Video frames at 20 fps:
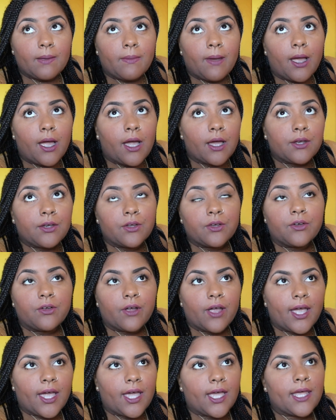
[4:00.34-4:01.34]
in my
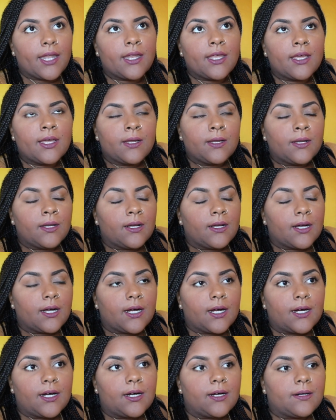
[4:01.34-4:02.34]
undergrad,
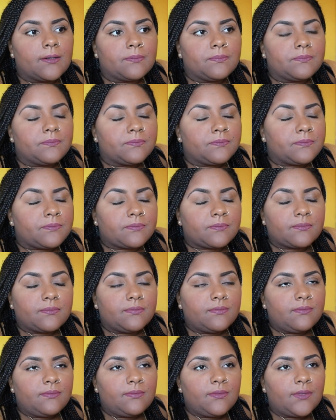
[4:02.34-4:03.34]
um,
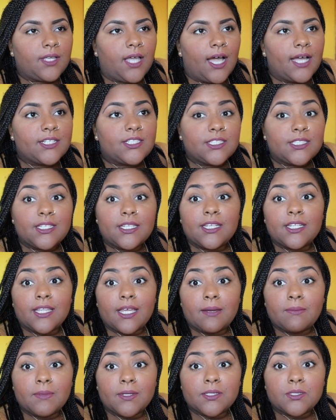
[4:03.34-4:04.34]
I just needed
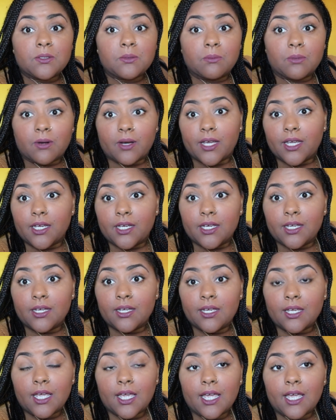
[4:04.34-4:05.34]
that mental break.
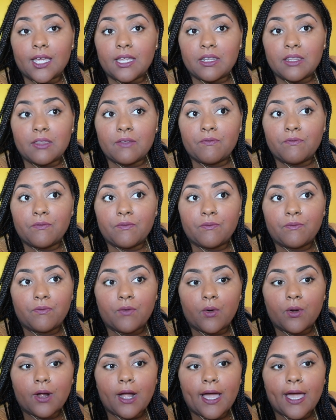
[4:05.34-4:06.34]
And
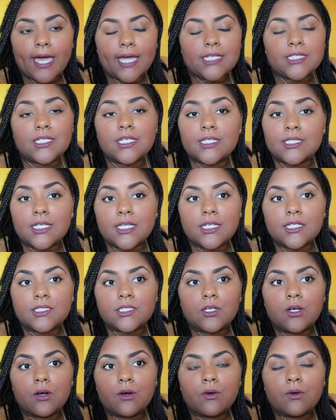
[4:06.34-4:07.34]
for I actually intended
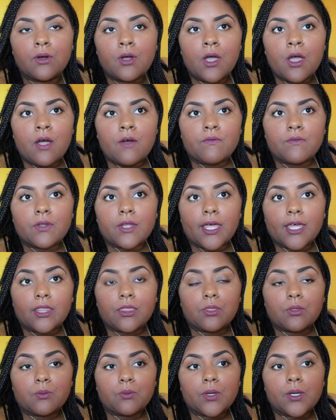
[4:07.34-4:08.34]
to go for like
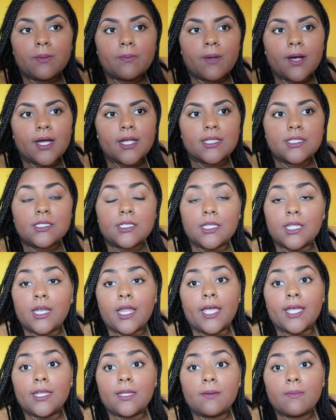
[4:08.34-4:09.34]
three months. And then
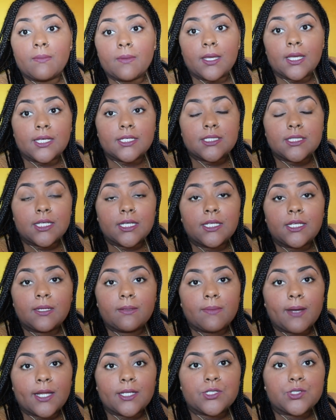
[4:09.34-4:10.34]
I ended up
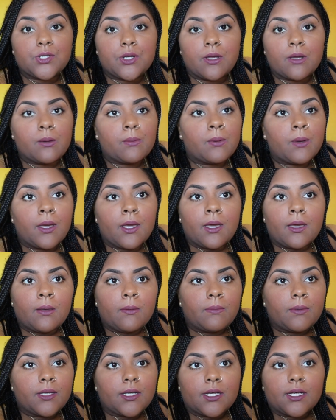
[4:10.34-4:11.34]
extending my trip
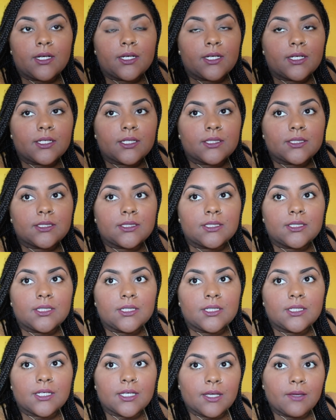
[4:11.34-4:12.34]
because
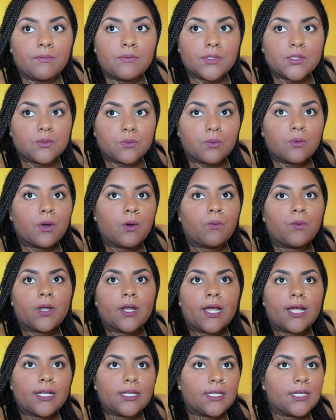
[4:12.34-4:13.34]
it was what
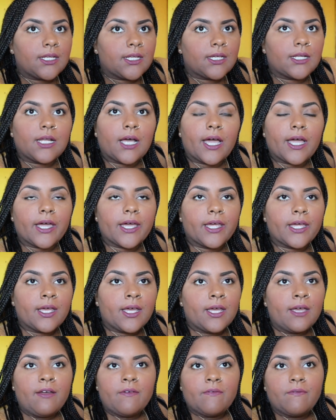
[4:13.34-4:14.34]
I needed. I
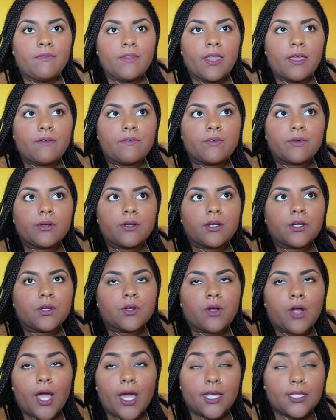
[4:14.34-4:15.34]
never
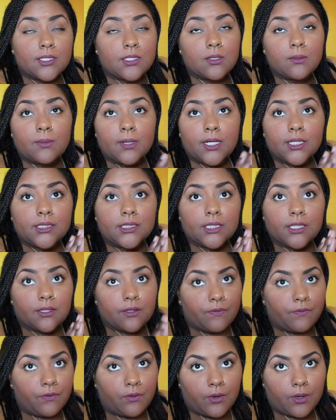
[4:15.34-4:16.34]
cried so much in
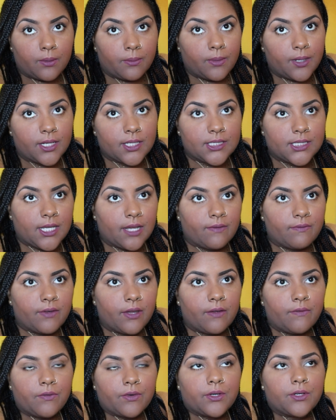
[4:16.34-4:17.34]
the four months. I've
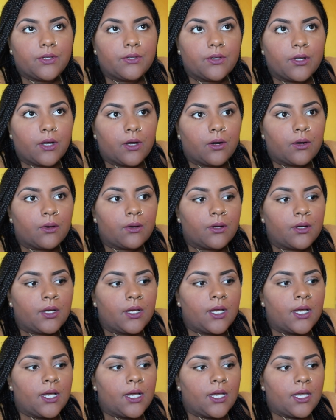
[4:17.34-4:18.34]
never, you know,
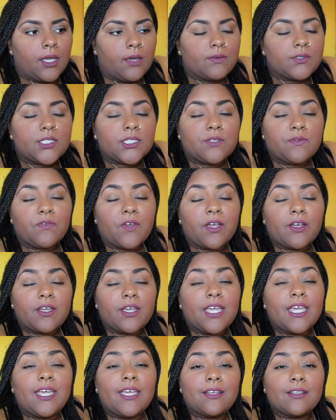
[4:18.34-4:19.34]
it was just a
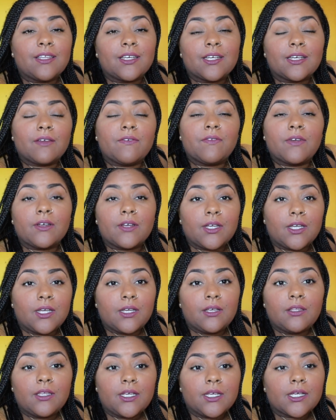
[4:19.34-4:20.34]
very healing, a very
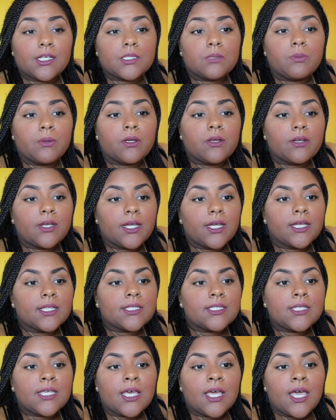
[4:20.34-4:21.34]
healing
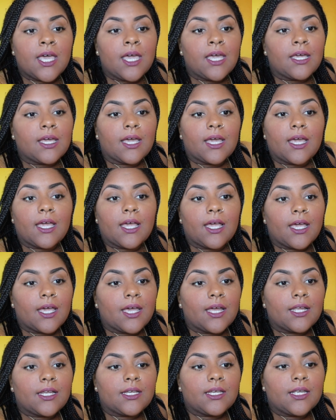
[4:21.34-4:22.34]
experience
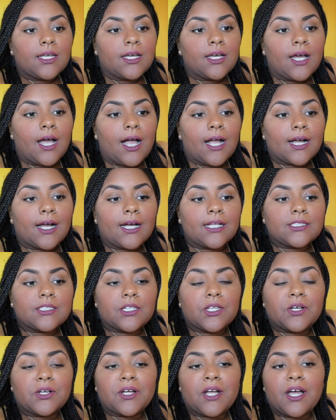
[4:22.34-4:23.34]
and I got to
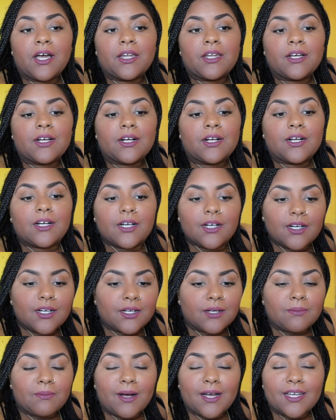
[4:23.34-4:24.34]
learn how to
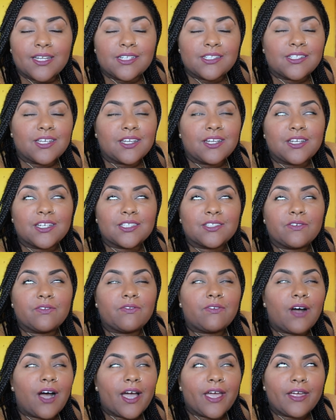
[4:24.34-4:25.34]
cook. My injera is
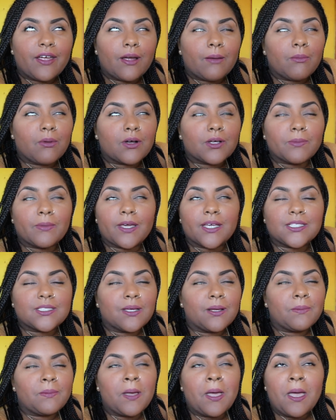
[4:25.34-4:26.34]
fire. I brought back
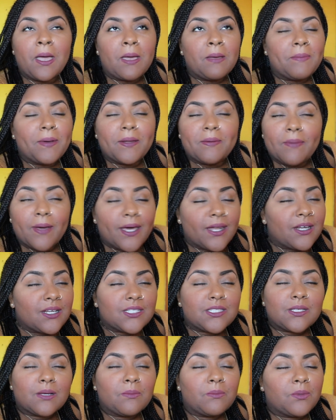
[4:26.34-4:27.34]
some
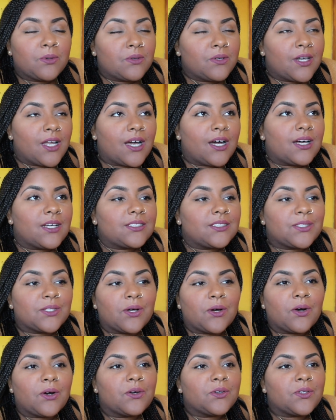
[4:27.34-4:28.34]
berbere, some bunna,
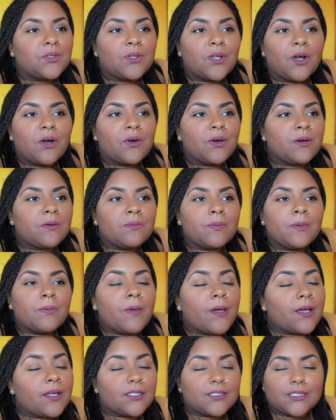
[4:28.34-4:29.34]
so you know, hook me
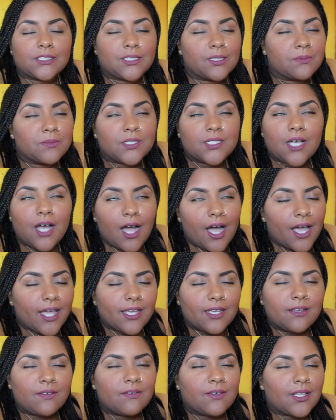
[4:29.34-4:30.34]
back, some shy
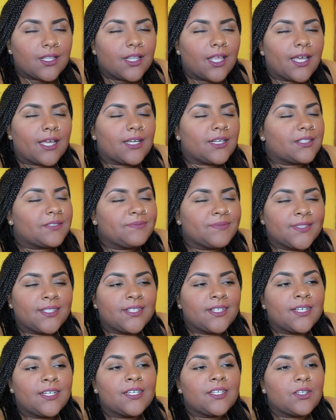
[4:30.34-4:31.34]
even like
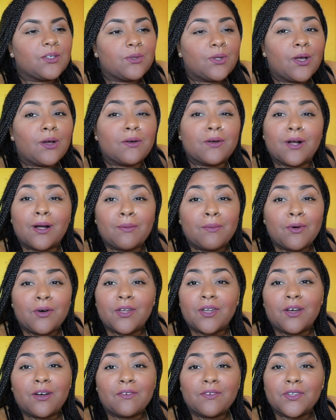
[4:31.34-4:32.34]
you know, come
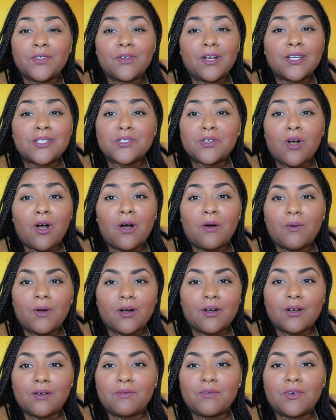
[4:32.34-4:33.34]
on over. You guys are all
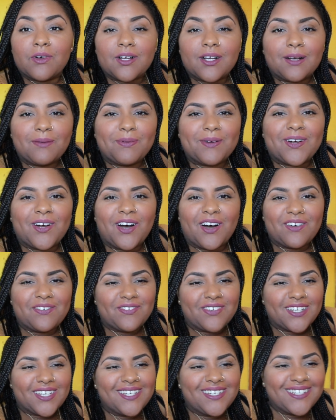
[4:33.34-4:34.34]
welcome for a cup of
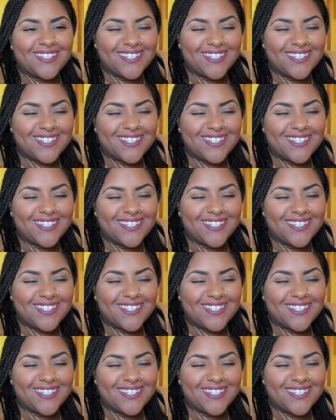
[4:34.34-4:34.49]
coffee.